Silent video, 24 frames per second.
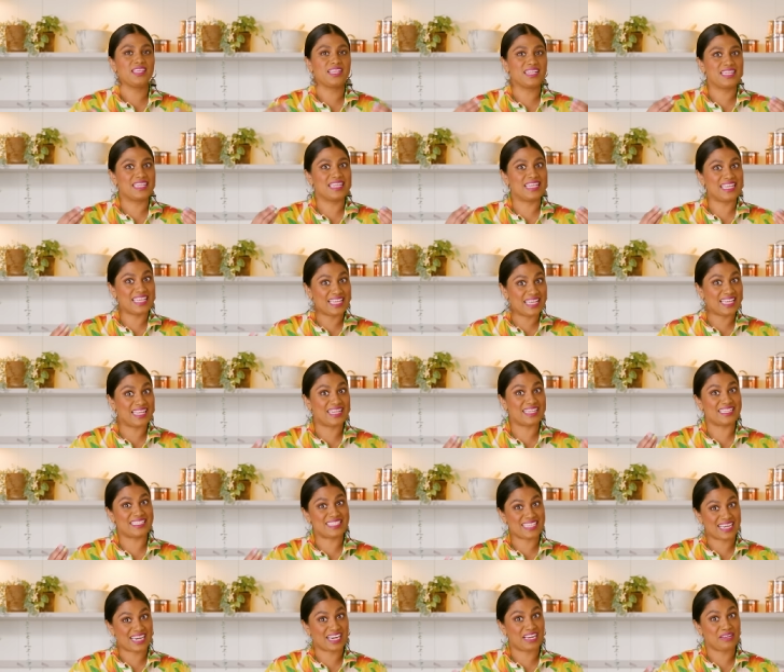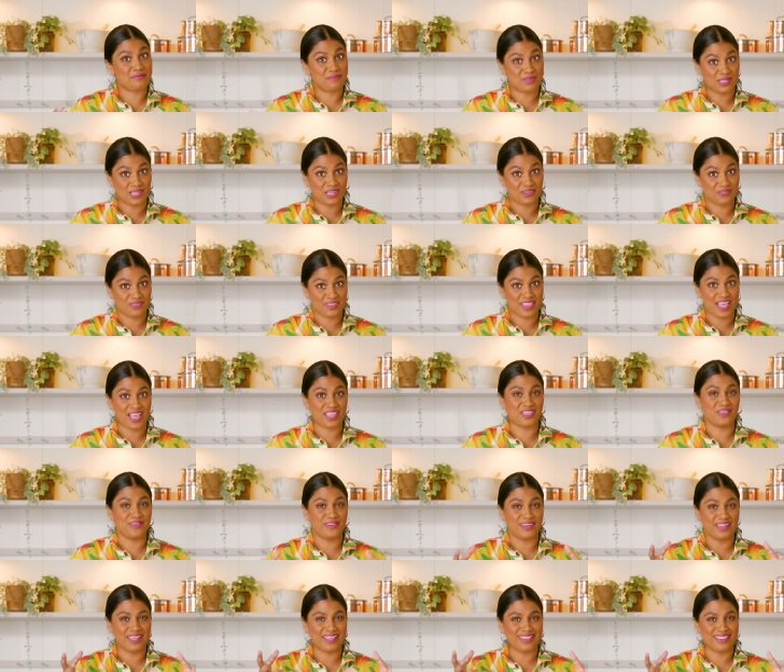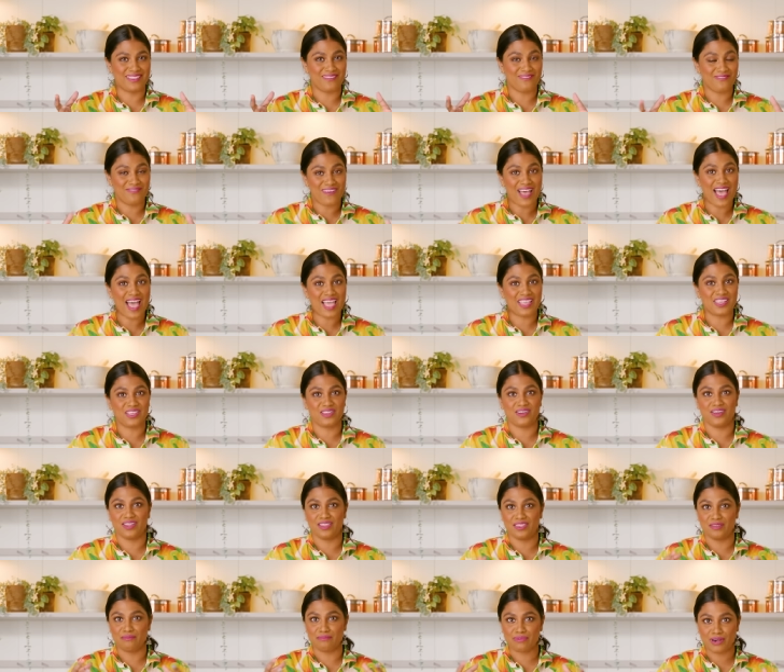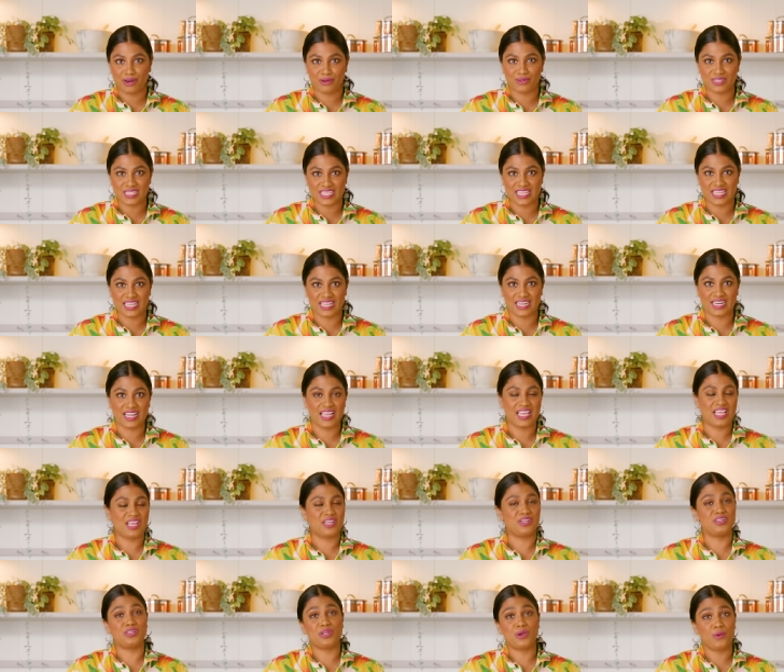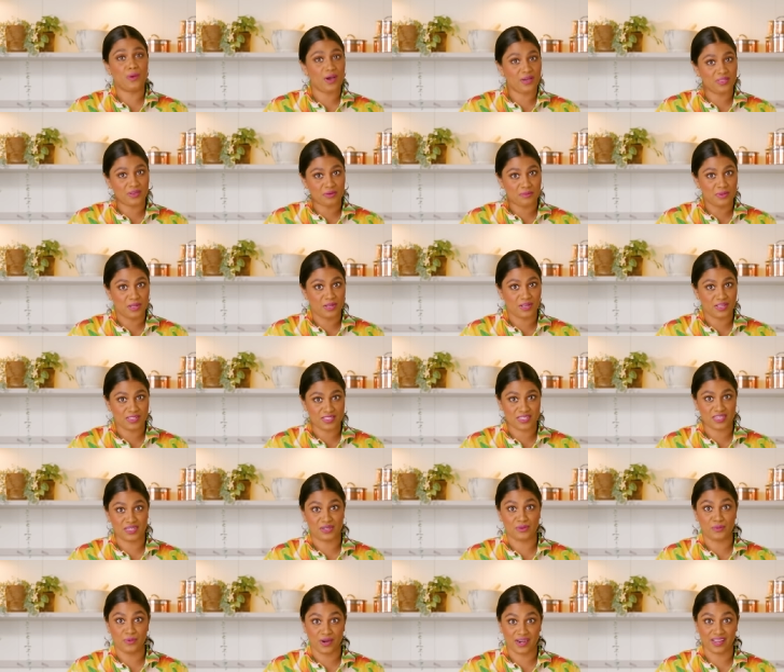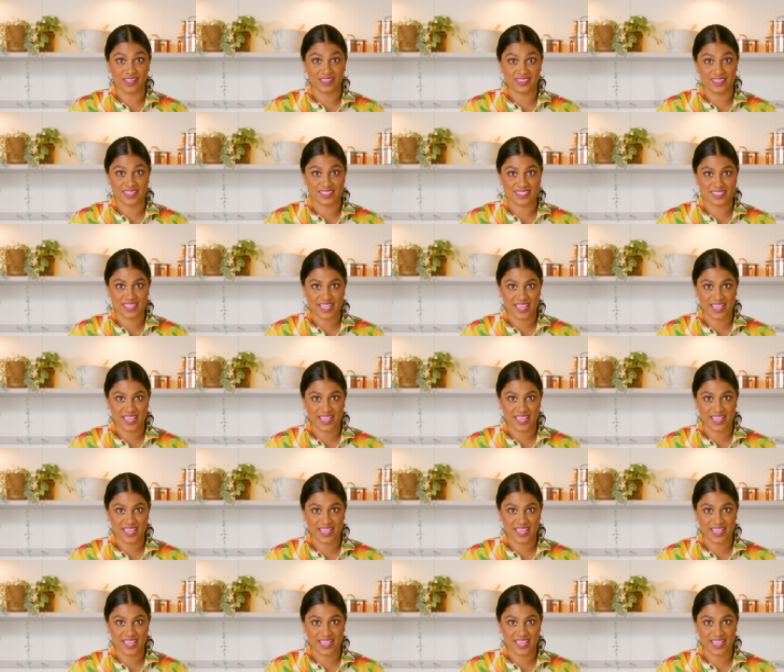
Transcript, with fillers: you need dairy milk for that. You need the fat, you need the protein. No other milk is gonna work in this